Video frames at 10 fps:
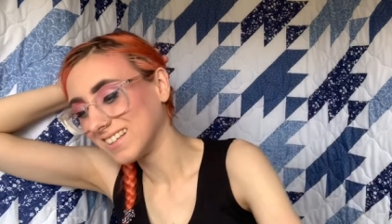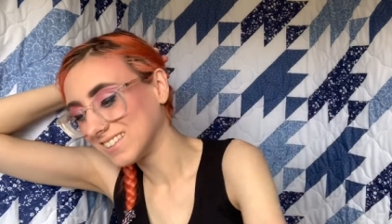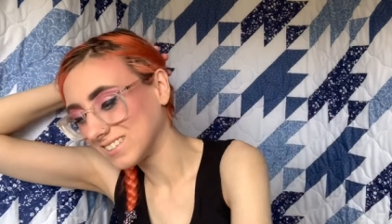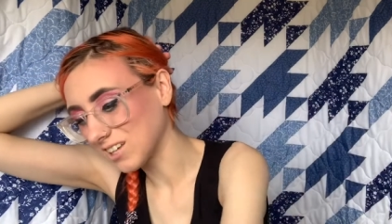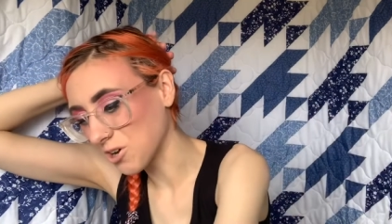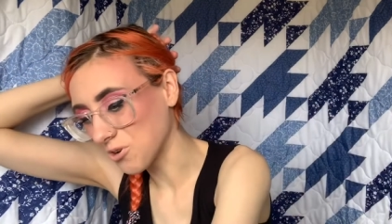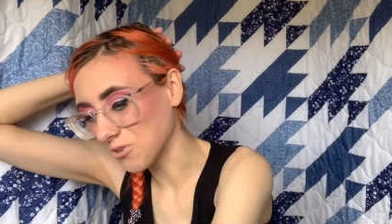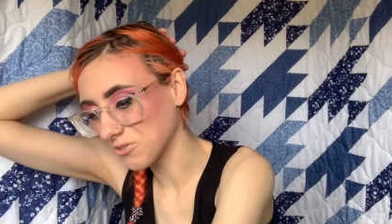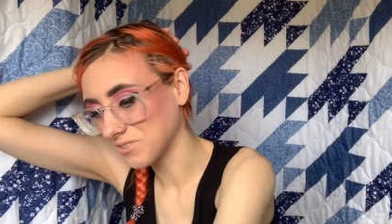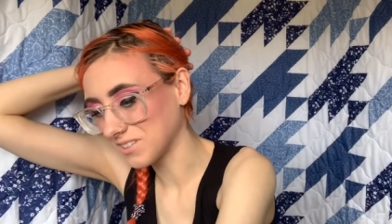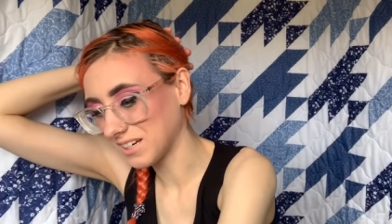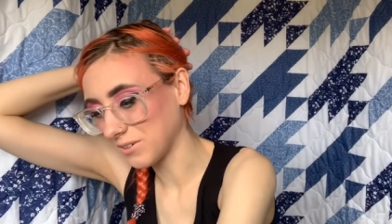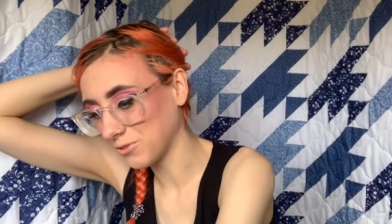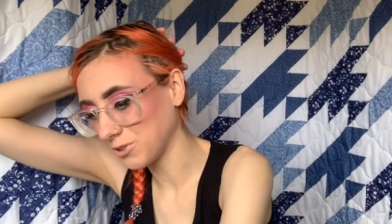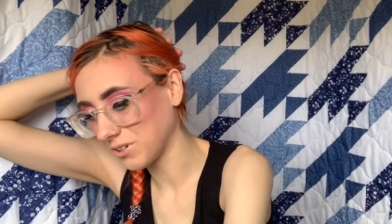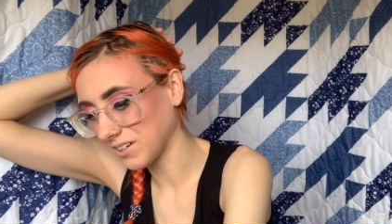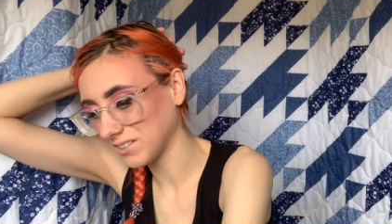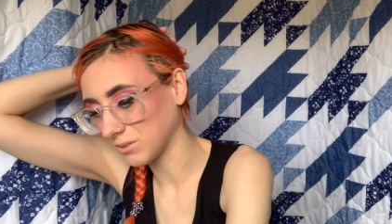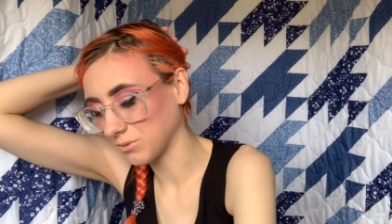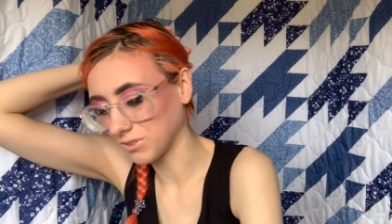so today for you guys,
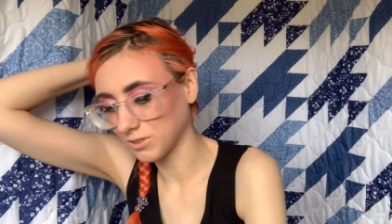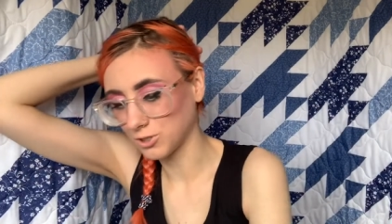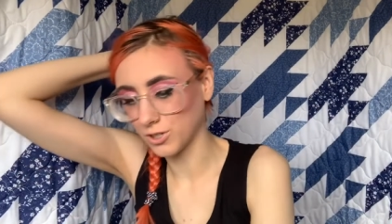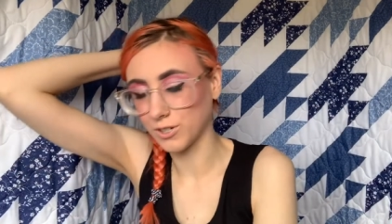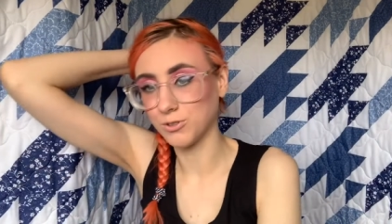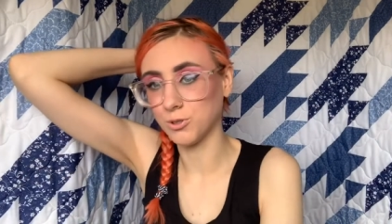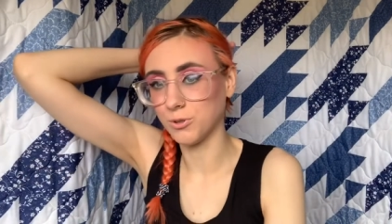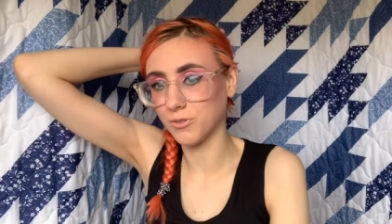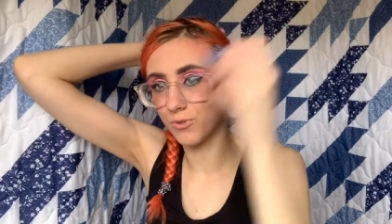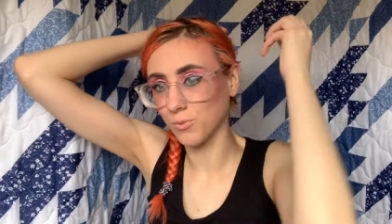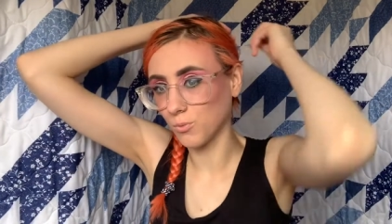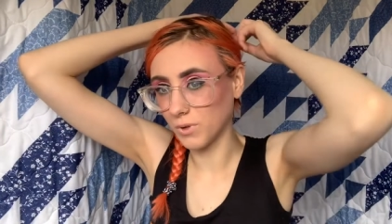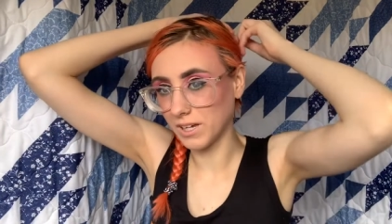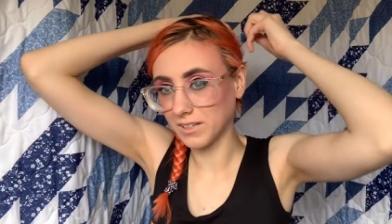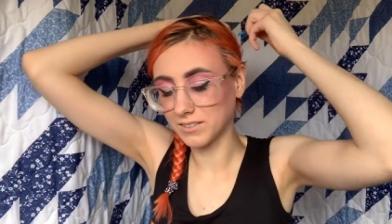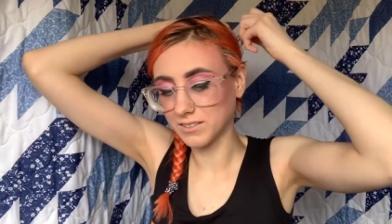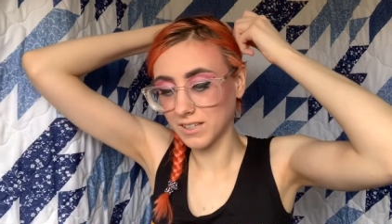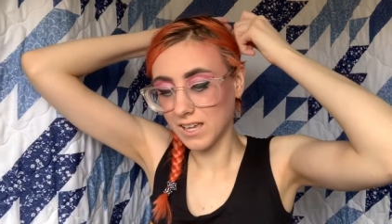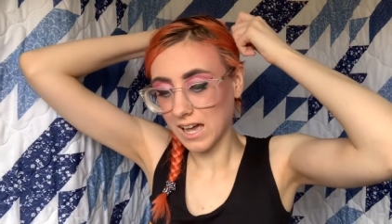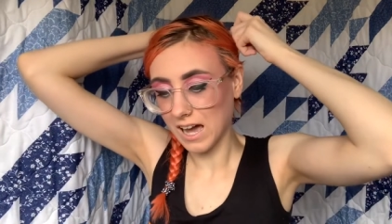I want to try on two different wigs.
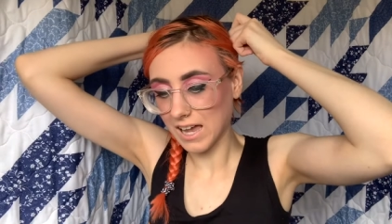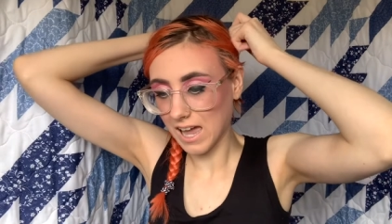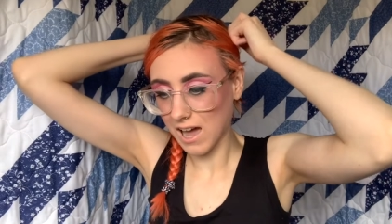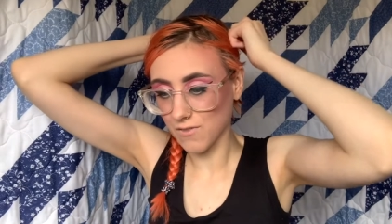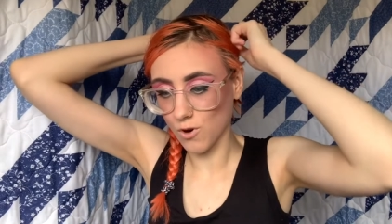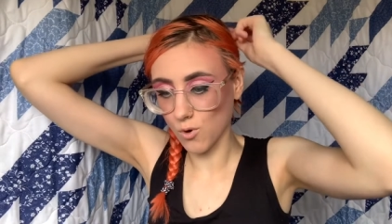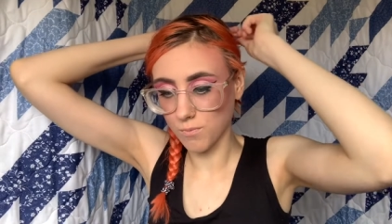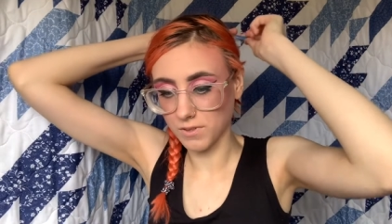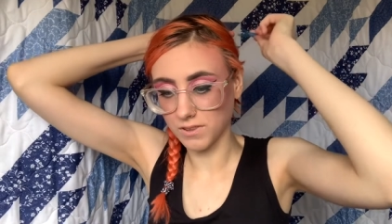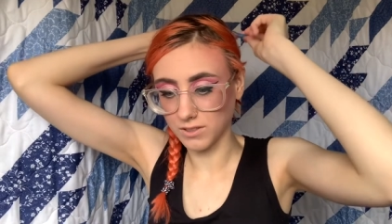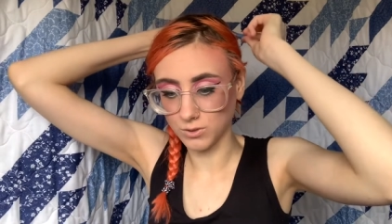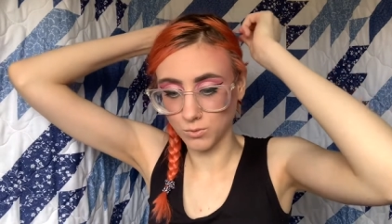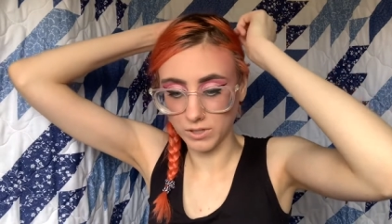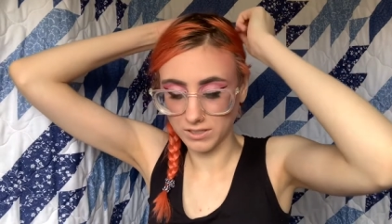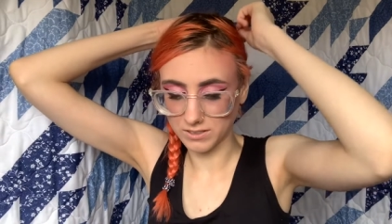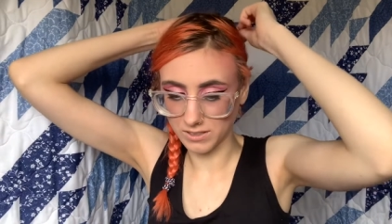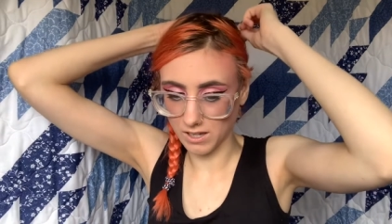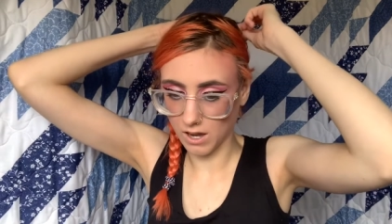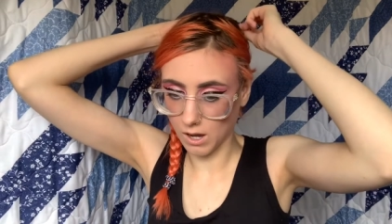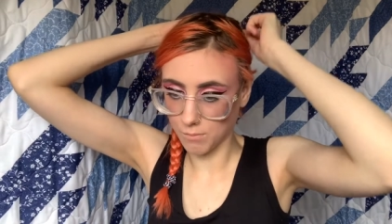I have opened these wigs
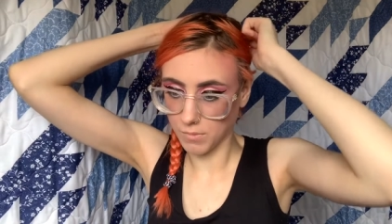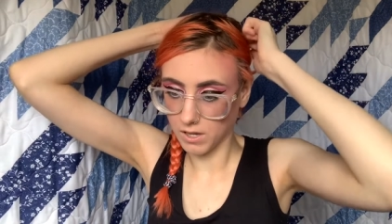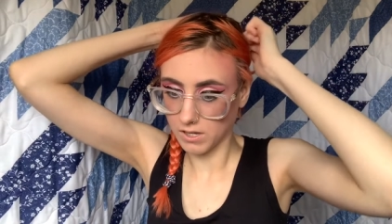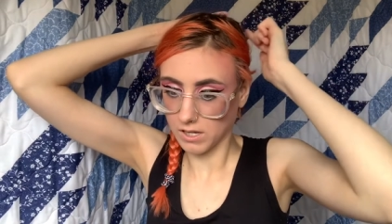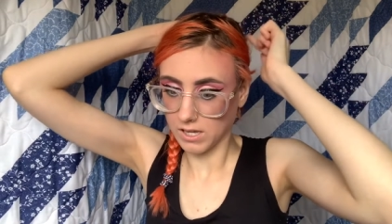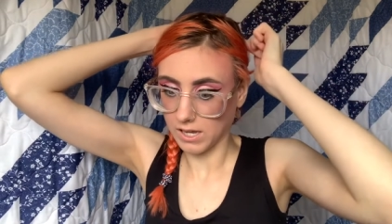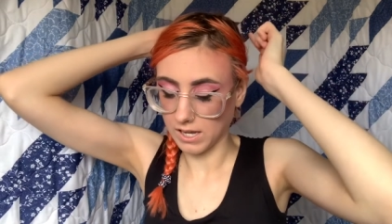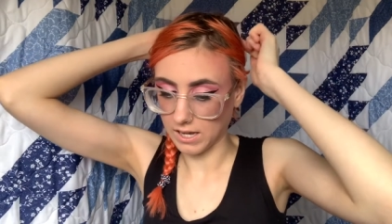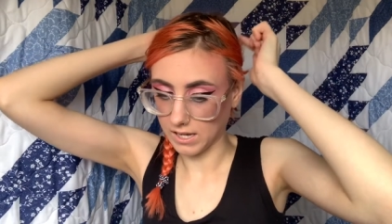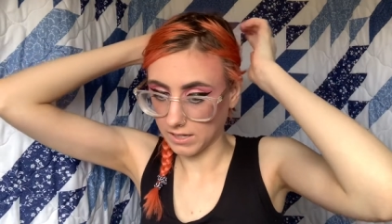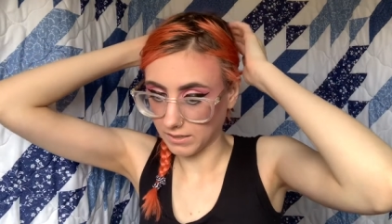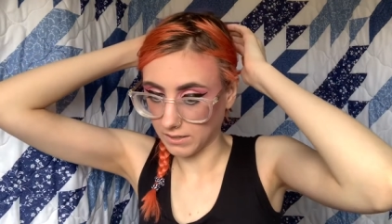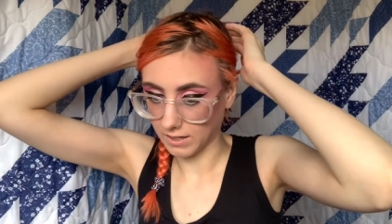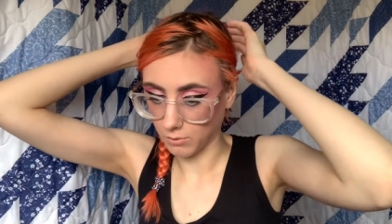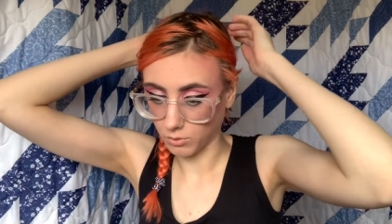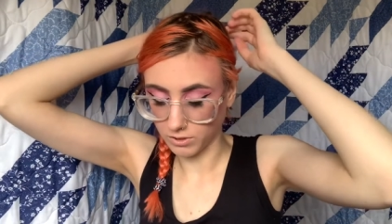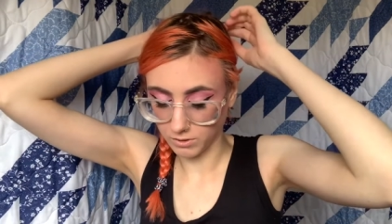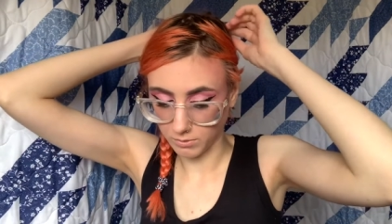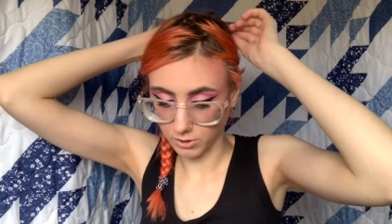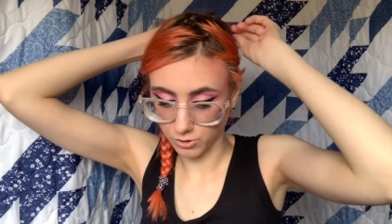up and I wanted to
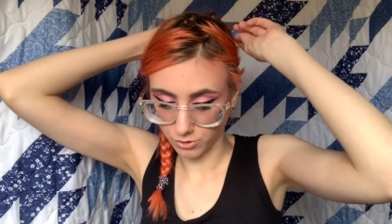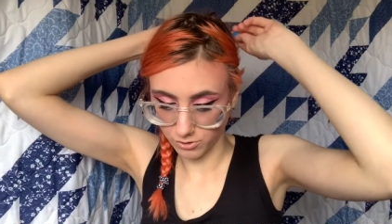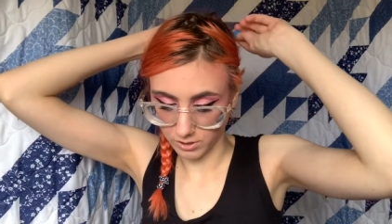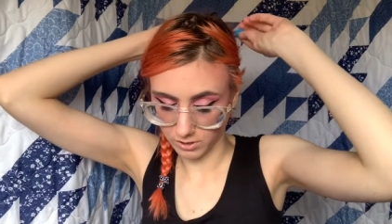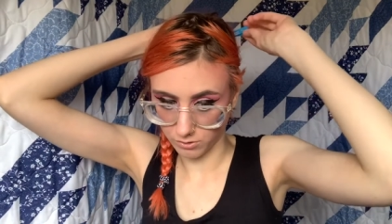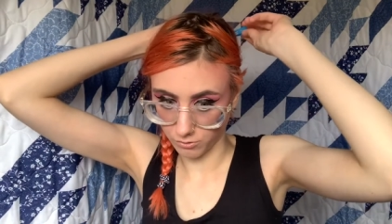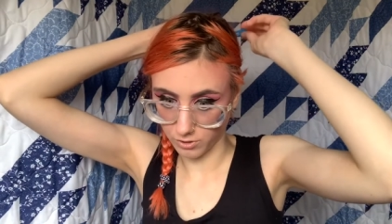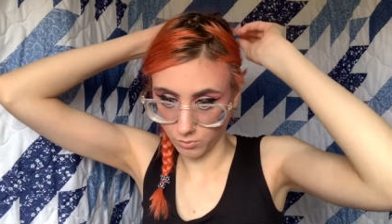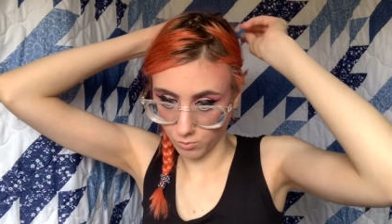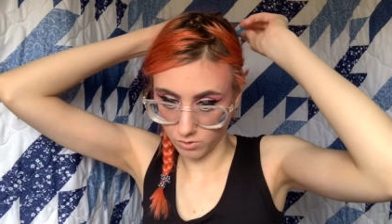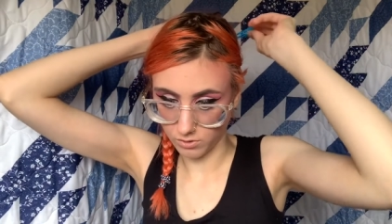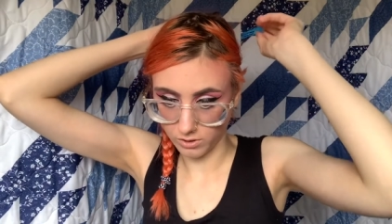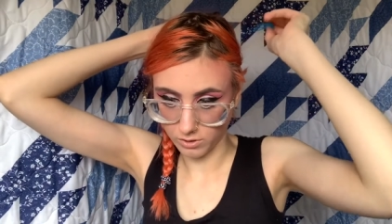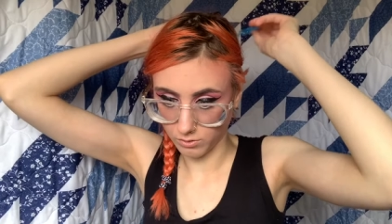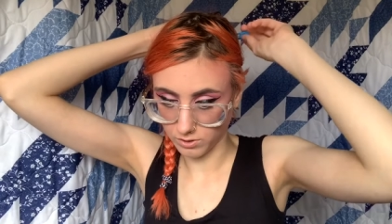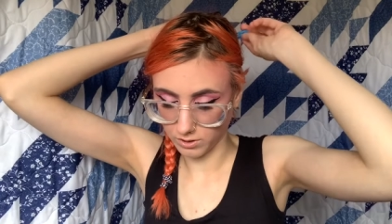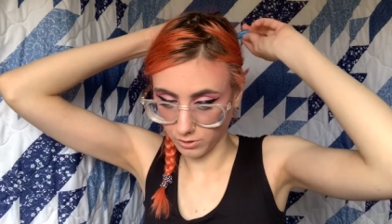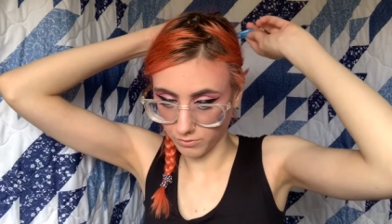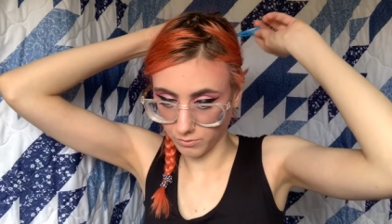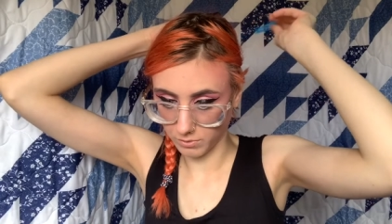make sure I got the right one, you know, because they
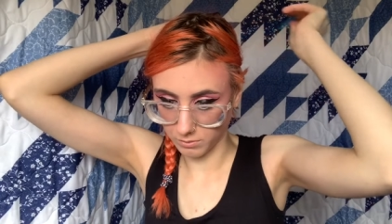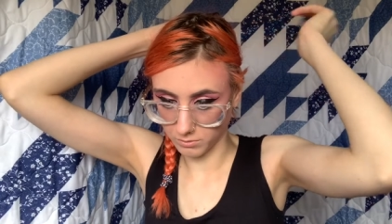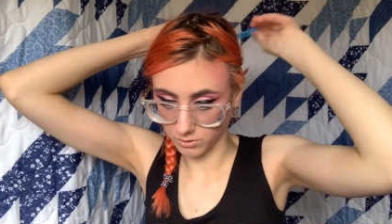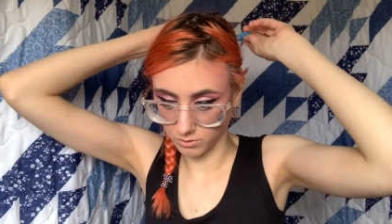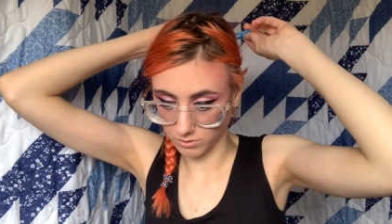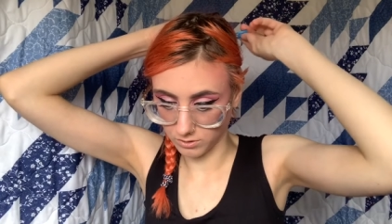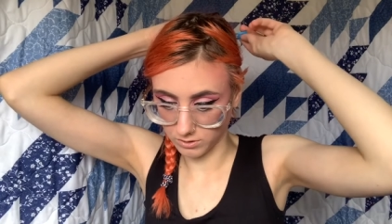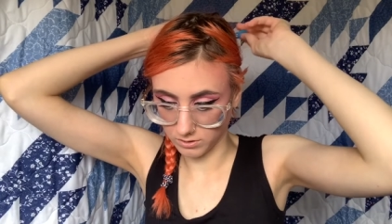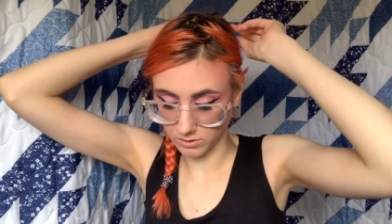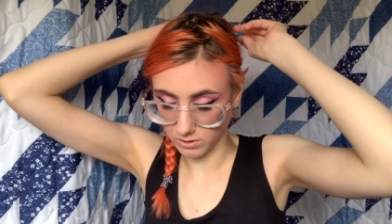are from Amazon and